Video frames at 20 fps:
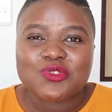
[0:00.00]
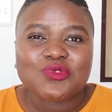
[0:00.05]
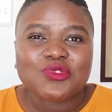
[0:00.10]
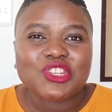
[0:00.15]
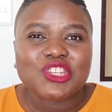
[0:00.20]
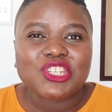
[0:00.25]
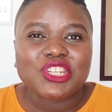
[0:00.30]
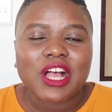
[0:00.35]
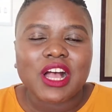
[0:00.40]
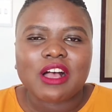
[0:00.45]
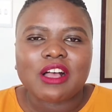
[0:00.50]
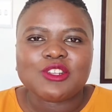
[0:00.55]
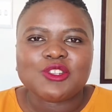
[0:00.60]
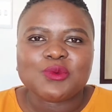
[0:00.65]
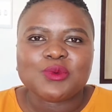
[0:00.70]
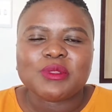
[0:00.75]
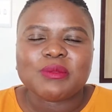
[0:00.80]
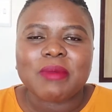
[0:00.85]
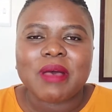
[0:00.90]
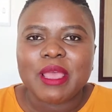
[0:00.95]
to reach
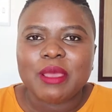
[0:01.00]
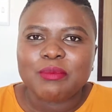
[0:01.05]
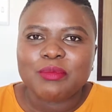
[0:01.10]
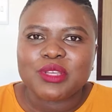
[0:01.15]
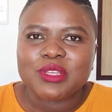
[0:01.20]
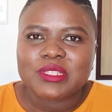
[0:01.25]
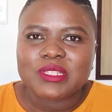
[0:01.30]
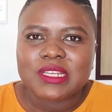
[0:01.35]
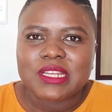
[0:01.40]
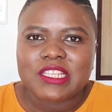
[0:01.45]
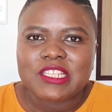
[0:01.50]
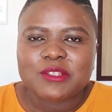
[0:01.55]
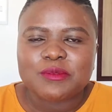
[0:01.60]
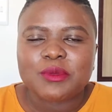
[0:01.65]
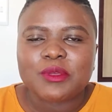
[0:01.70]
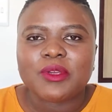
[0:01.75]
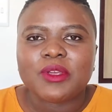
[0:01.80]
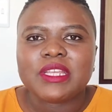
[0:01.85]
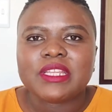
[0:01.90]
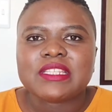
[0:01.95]
out with my personal
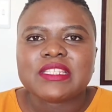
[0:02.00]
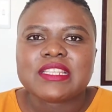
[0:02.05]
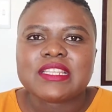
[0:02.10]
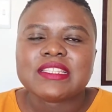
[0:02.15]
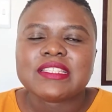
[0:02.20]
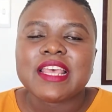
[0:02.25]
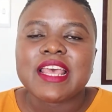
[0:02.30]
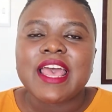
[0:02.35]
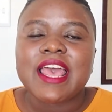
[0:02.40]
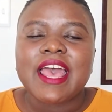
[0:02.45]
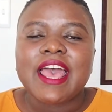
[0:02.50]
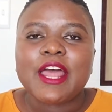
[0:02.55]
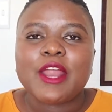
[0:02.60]
experiences